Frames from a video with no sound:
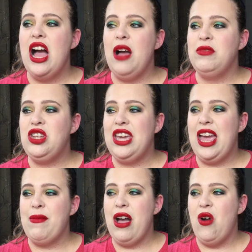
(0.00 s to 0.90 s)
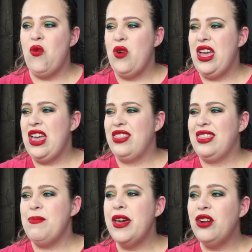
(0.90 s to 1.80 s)
Um, she came out with
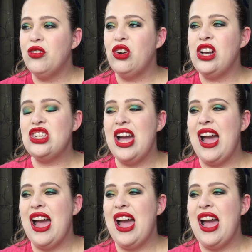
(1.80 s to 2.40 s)
the Metal Crush